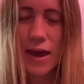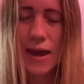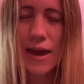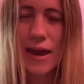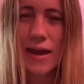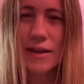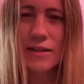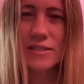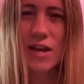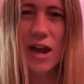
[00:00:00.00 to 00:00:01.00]
And
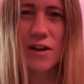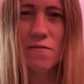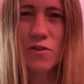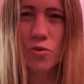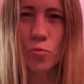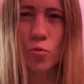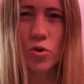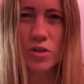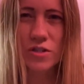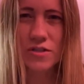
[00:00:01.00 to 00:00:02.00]
it's kind of in the
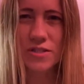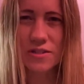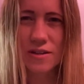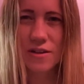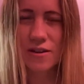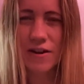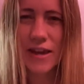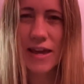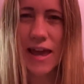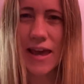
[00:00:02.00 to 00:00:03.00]
woods, all
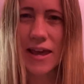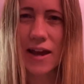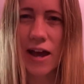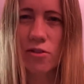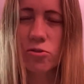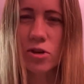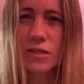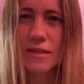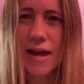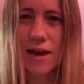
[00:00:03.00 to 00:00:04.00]
right? And I
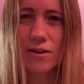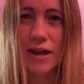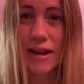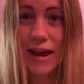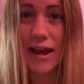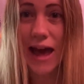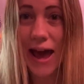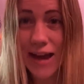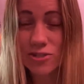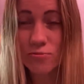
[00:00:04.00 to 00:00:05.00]
looked down and I
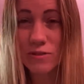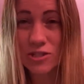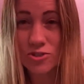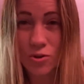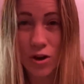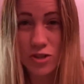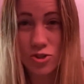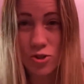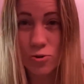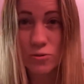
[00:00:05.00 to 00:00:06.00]
actually saw
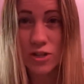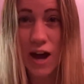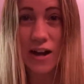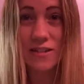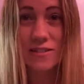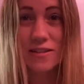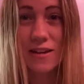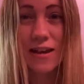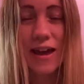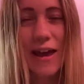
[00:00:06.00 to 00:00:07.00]
two ducks.
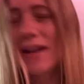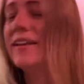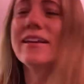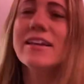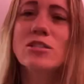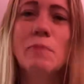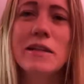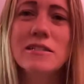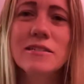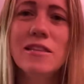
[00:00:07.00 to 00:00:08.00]
And I didn't expect
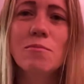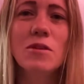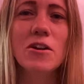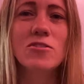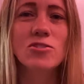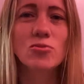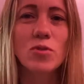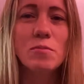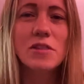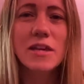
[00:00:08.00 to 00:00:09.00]
to see them there because
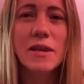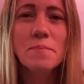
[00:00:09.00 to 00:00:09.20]
normally